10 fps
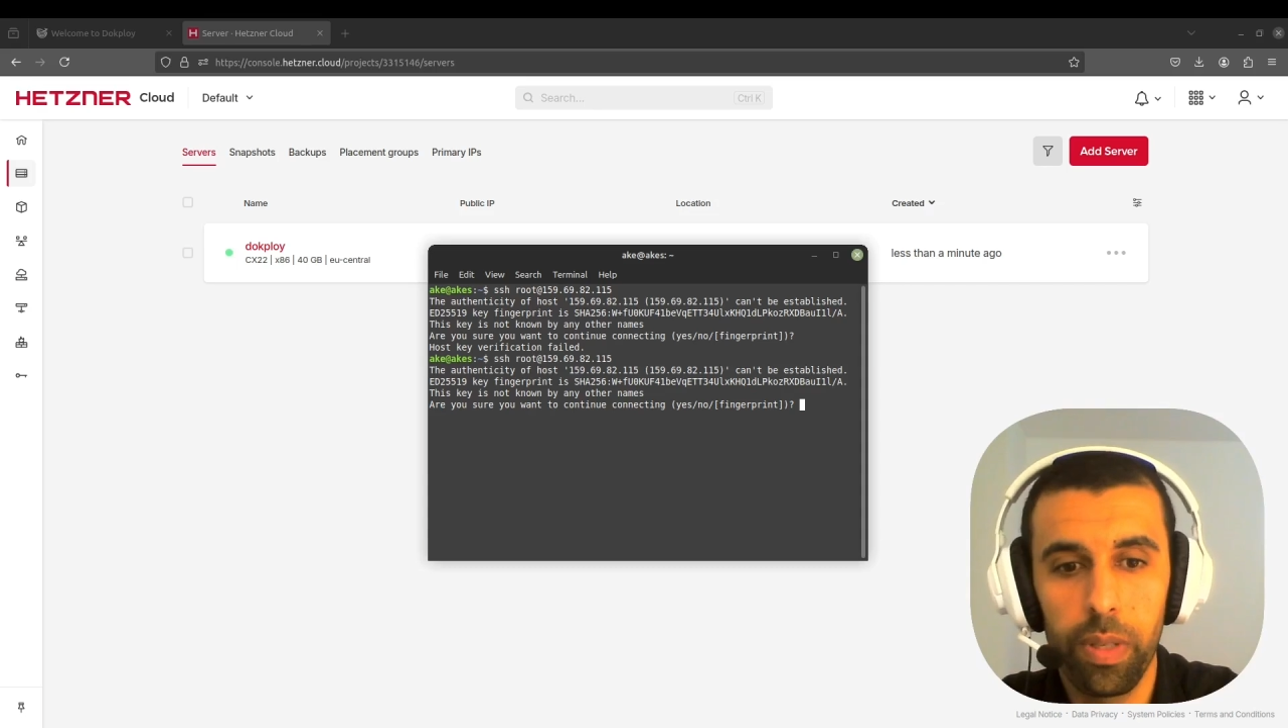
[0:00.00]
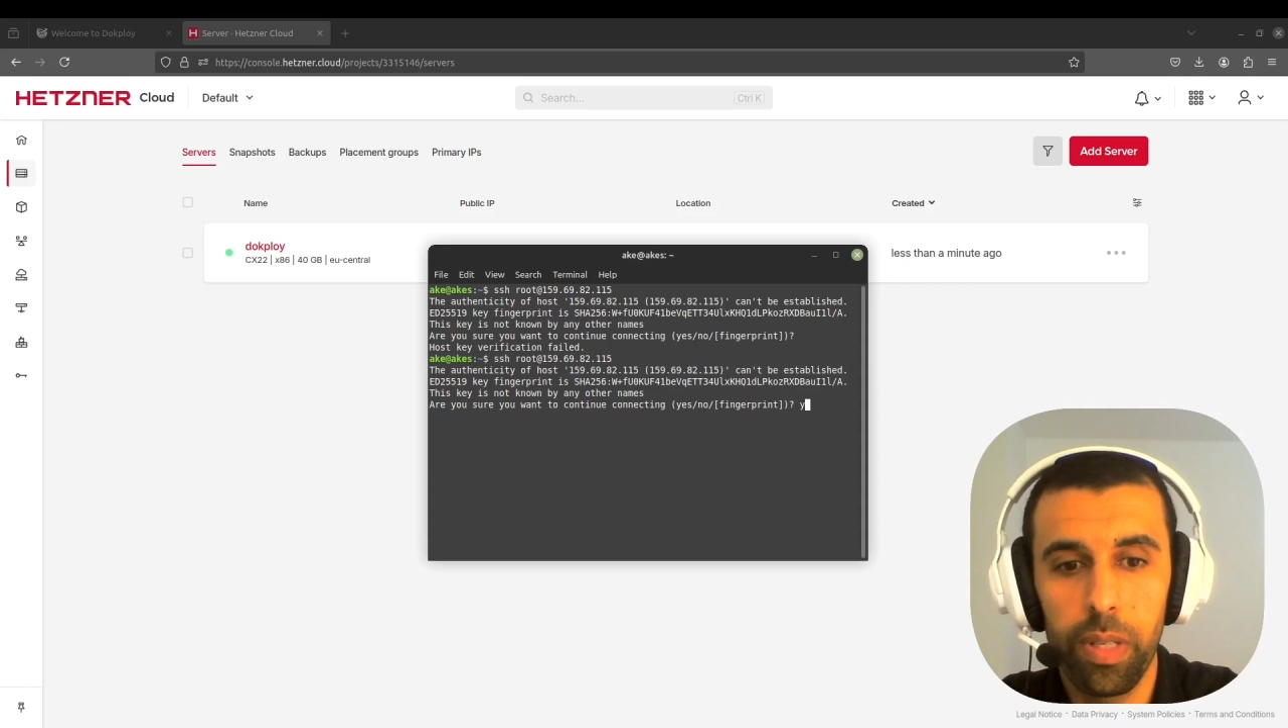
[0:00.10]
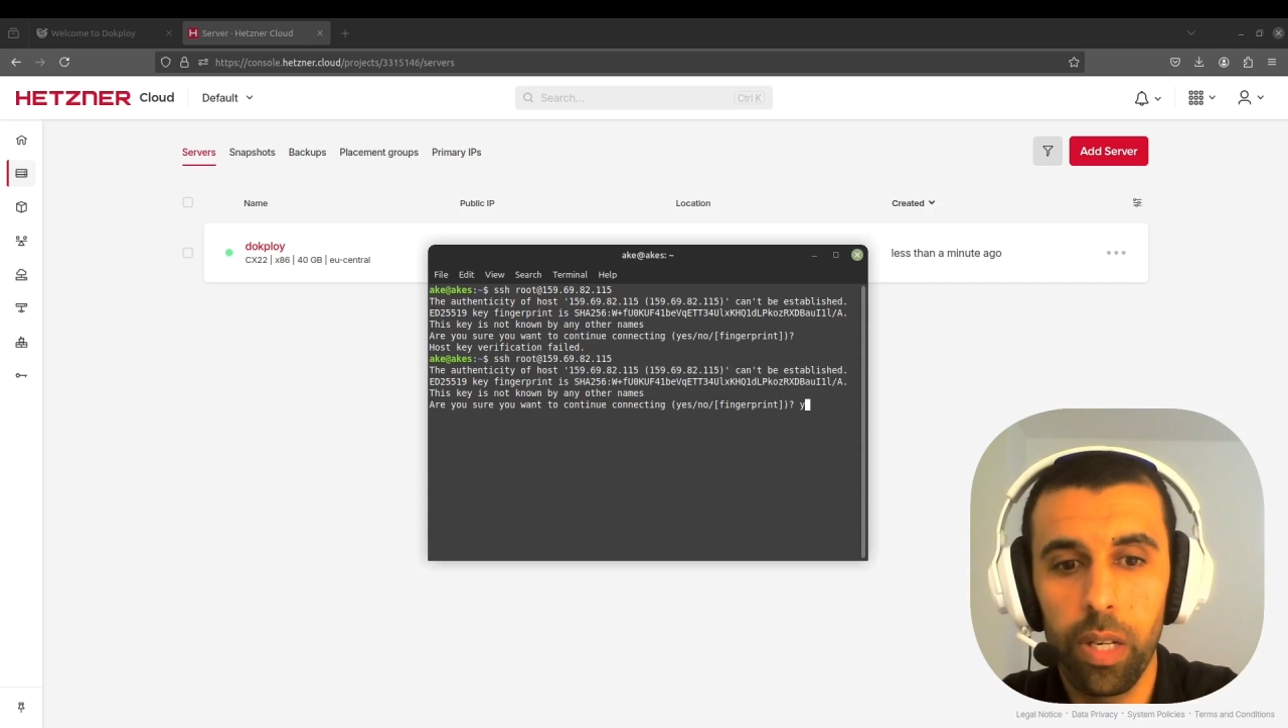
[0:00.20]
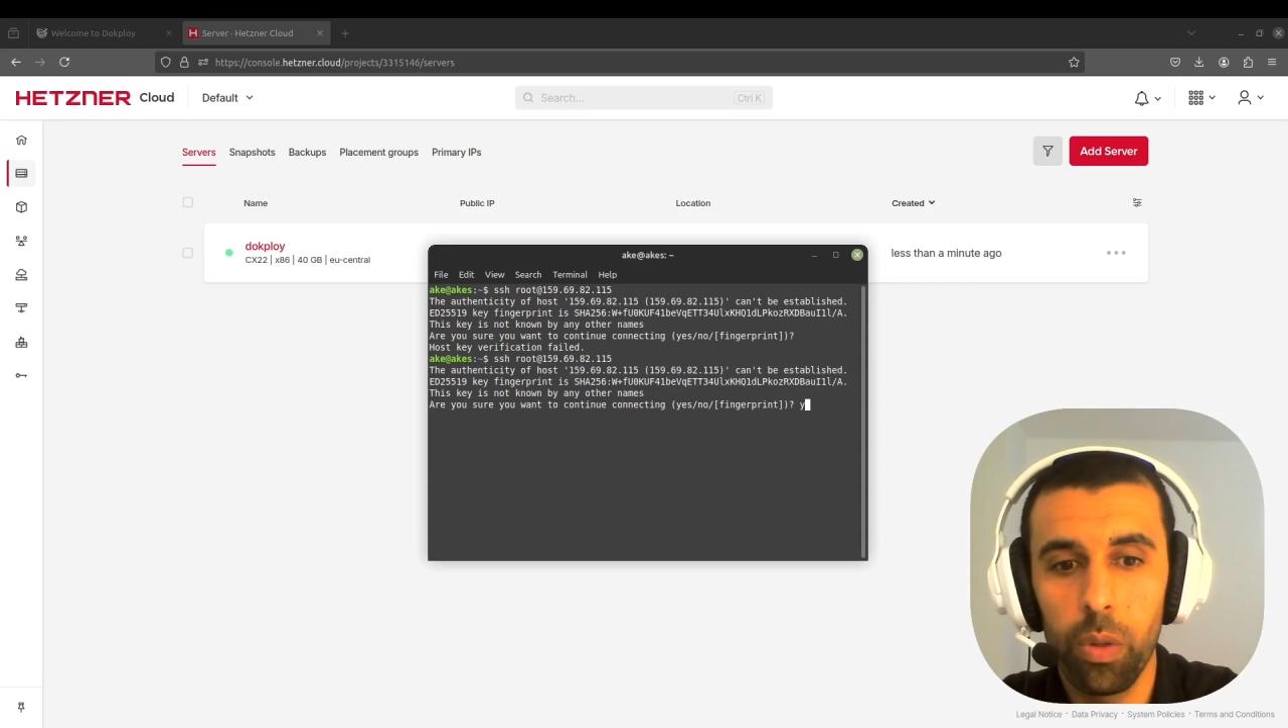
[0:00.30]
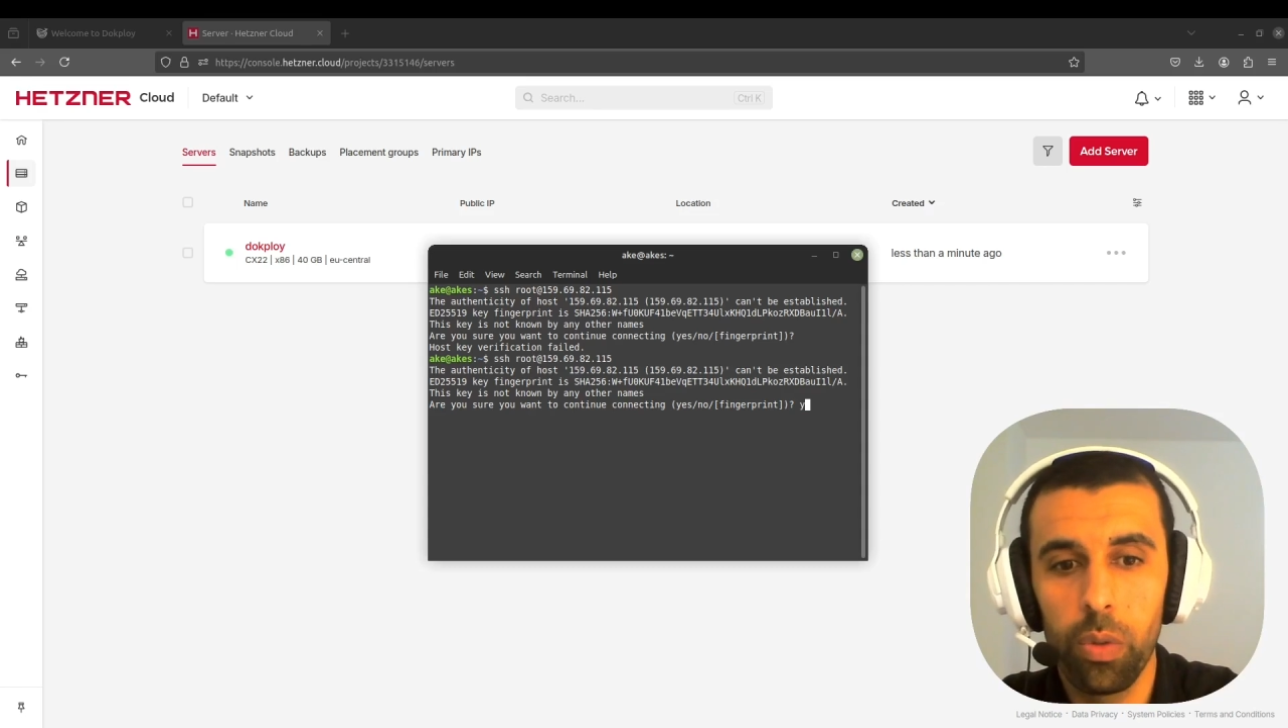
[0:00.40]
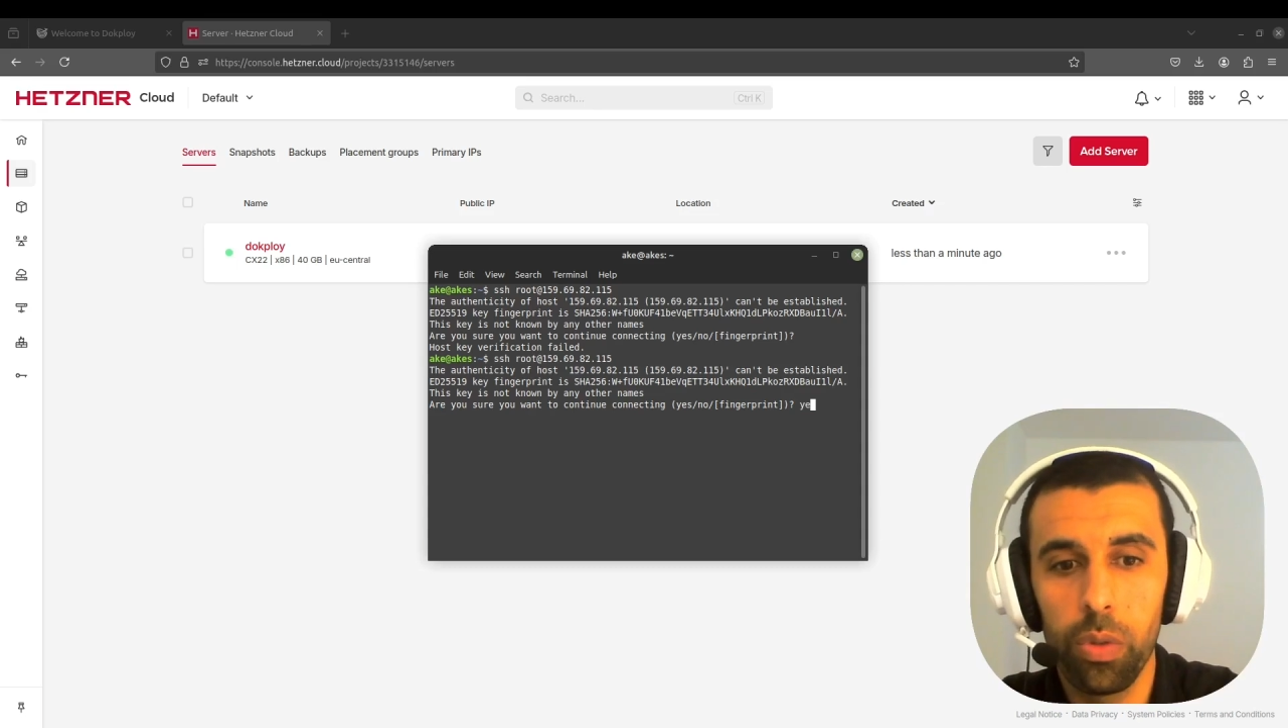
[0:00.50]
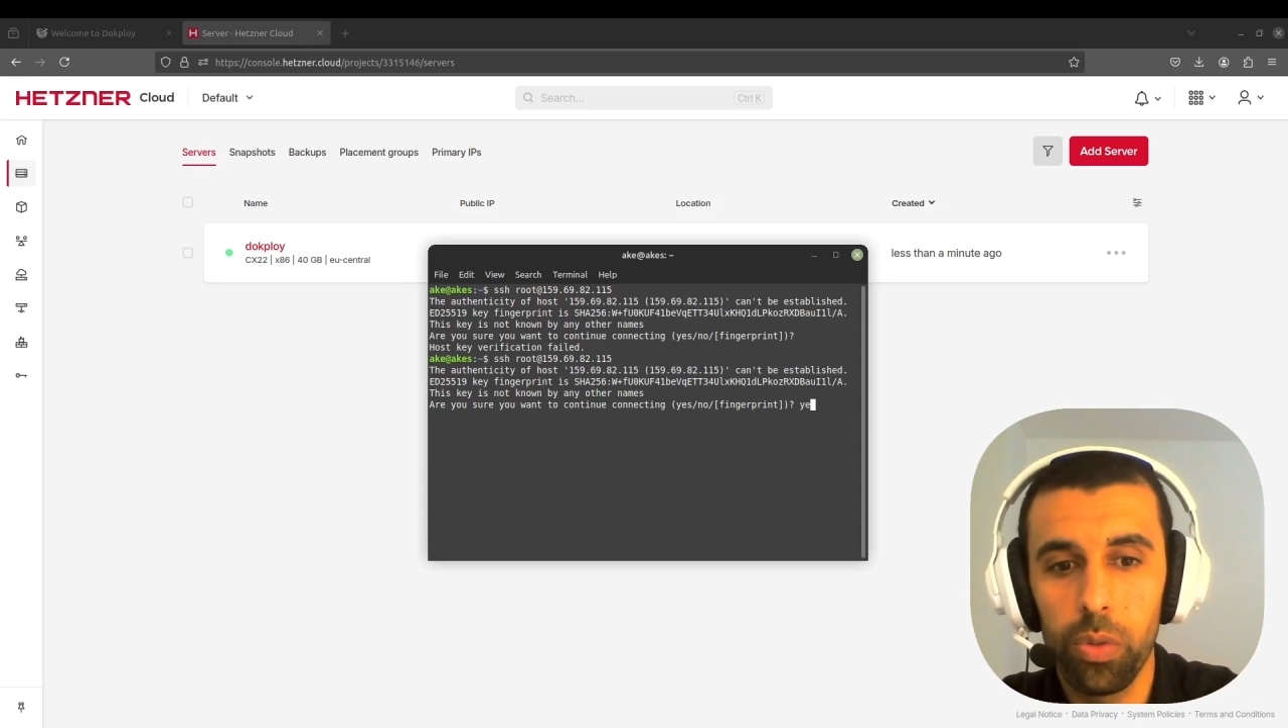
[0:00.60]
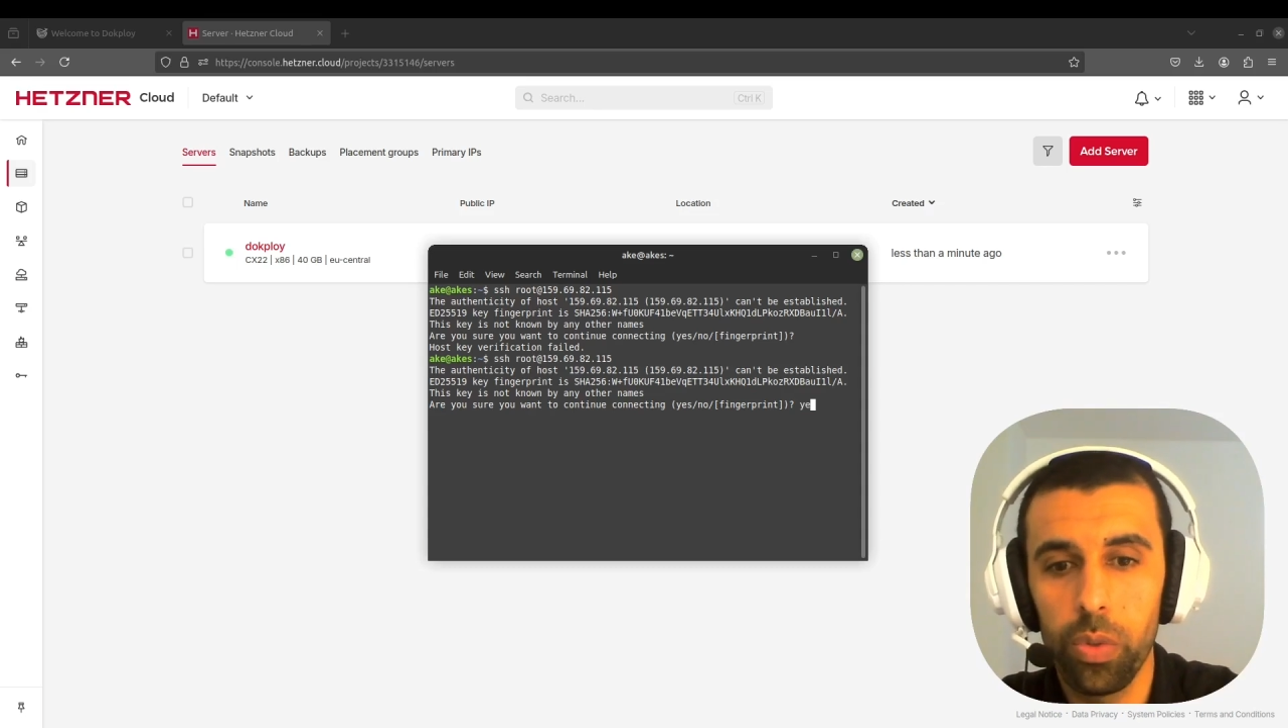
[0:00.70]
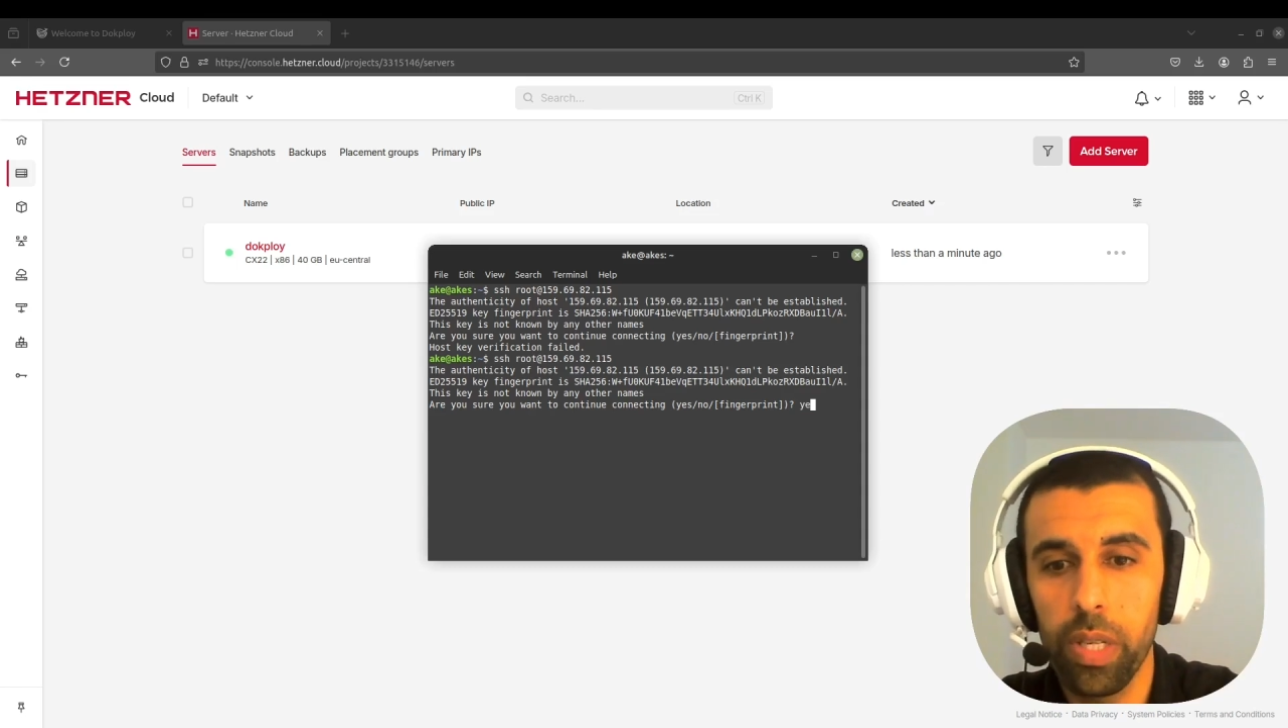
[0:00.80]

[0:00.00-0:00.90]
Now do